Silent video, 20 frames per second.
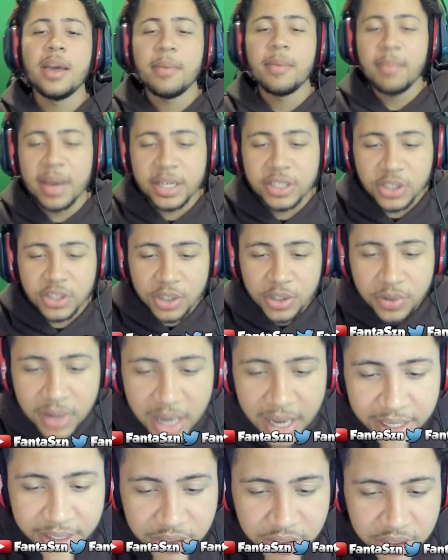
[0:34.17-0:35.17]
make sure you
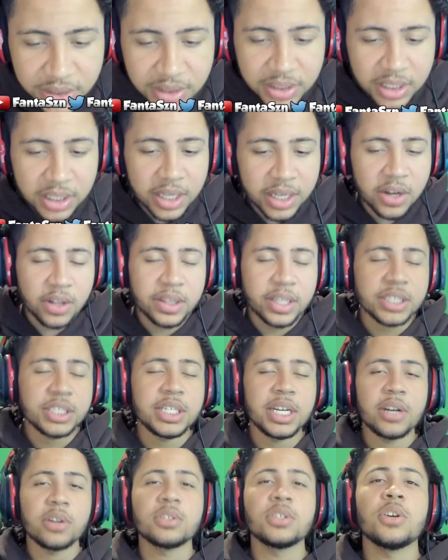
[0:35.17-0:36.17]
guys just click on the
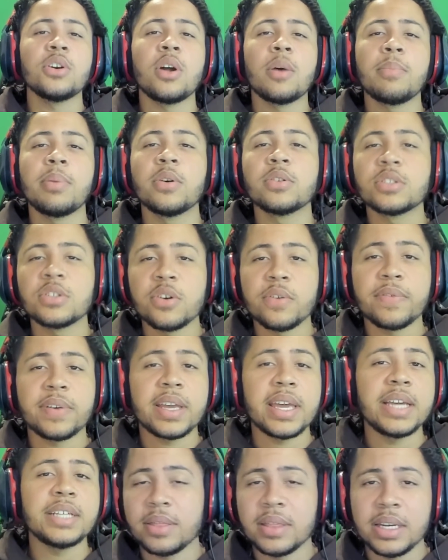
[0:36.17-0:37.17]
channel, turn on post
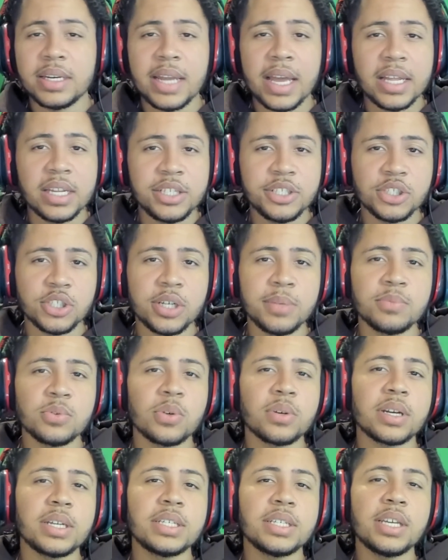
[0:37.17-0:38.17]
notifications. The daily streams
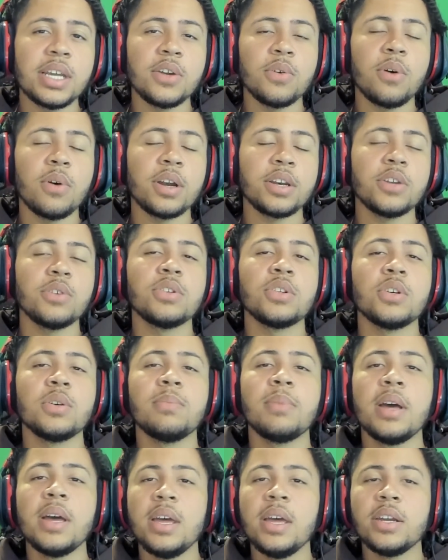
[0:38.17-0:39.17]
will continue on YouTube,
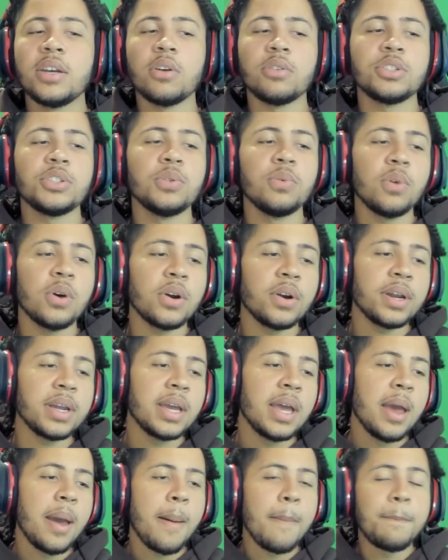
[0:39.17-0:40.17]
don't you worry.
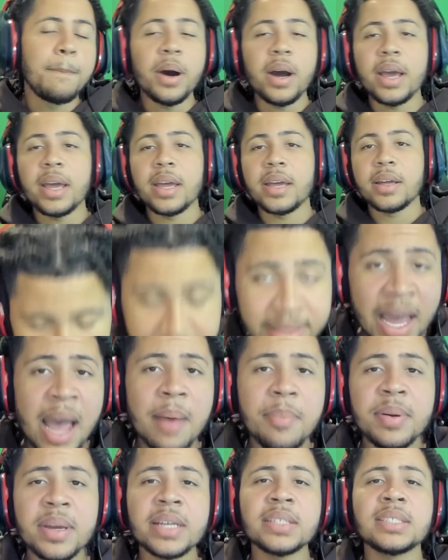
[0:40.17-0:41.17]
But
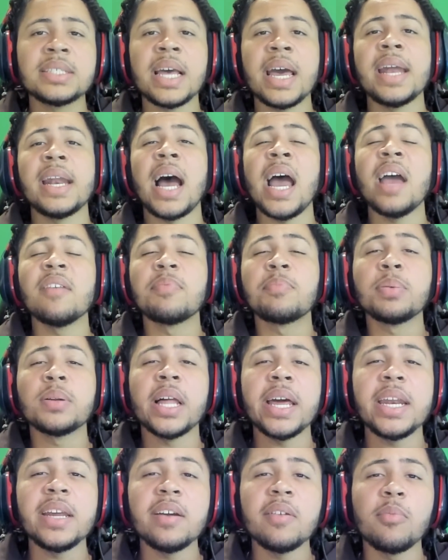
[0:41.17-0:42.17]
that being said, I have
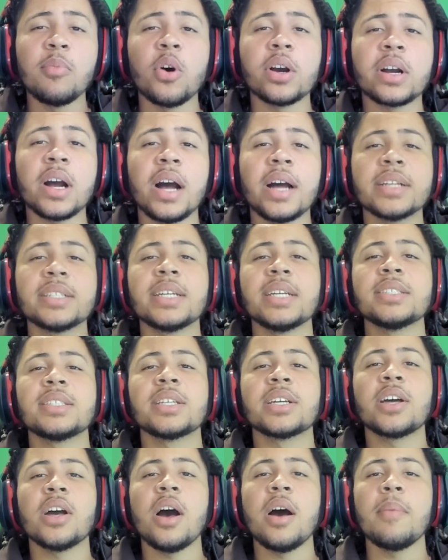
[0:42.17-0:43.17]
plenty of more contents
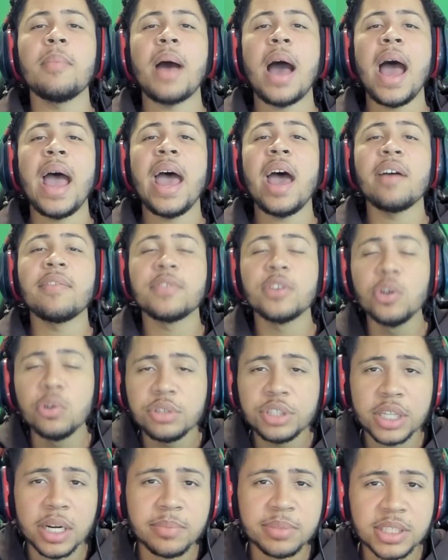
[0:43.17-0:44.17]
to come. I have new
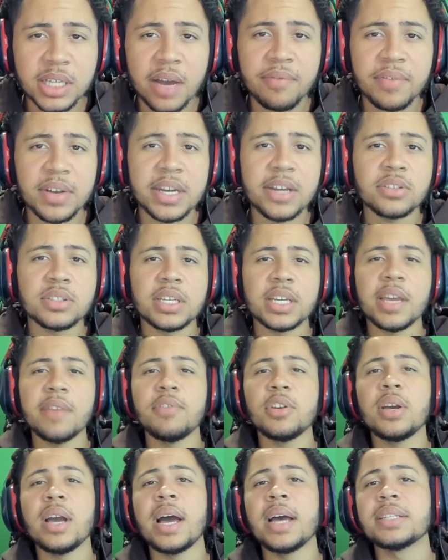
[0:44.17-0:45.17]
jump shot videos to give
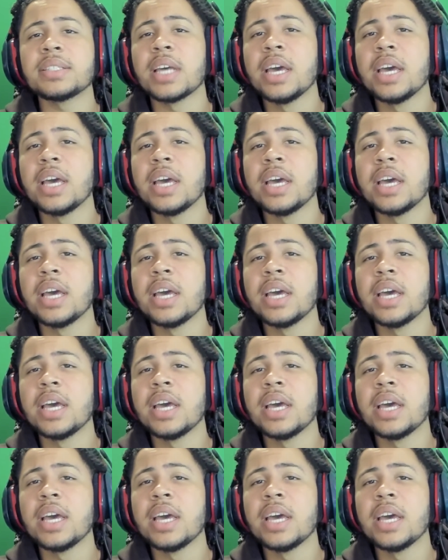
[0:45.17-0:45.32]
you guys,